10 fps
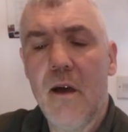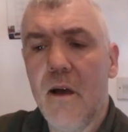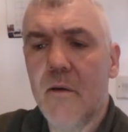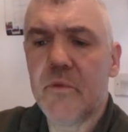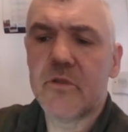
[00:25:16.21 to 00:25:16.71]

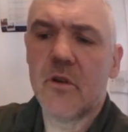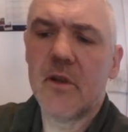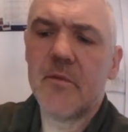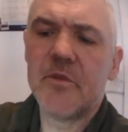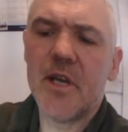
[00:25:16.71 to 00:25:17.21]

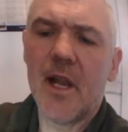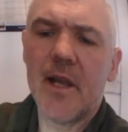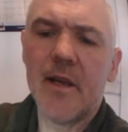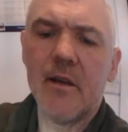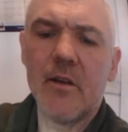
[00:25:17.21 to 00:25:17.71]
petroleum
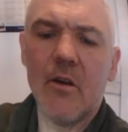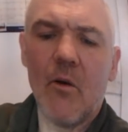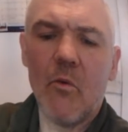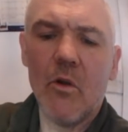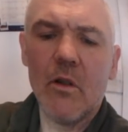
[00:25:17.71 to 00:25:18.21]
jelly and
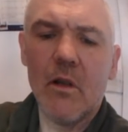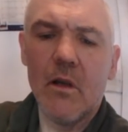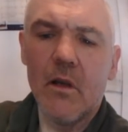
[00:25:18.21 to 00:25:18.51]
cotton wool.